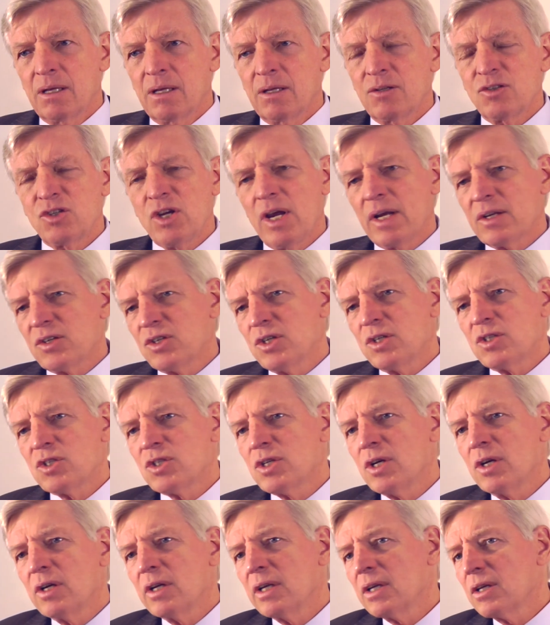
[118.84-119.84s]
Jack, just
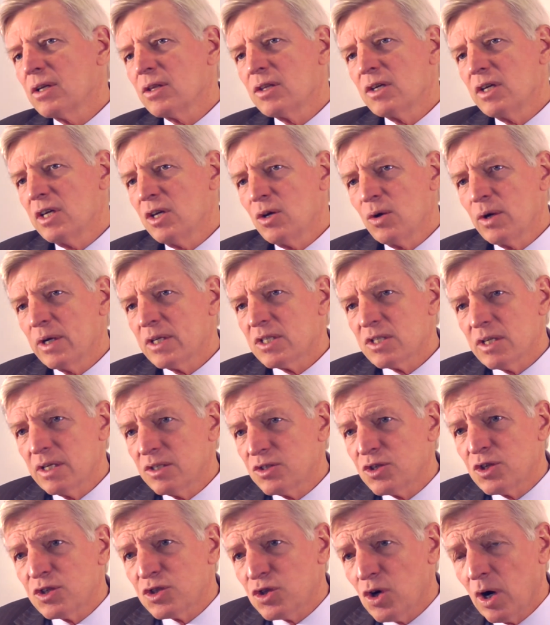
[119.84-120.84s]
turning to the US
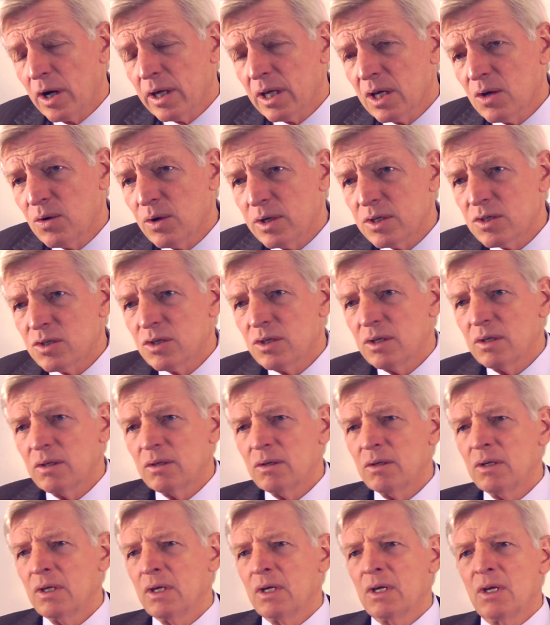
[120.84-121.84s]
interest rate
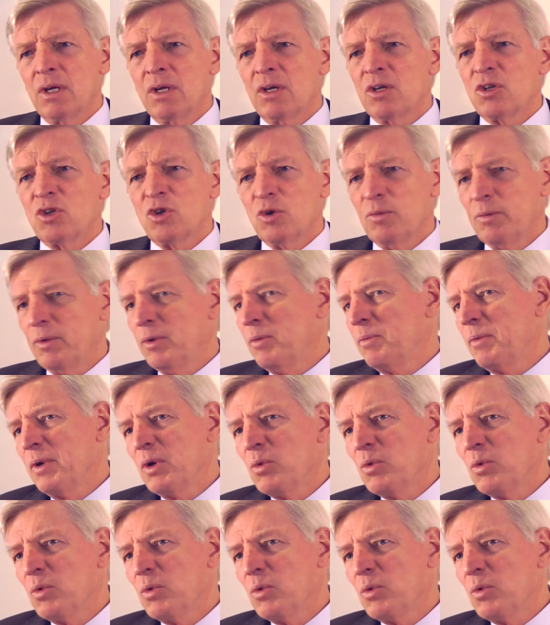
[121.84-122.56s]
question, should we be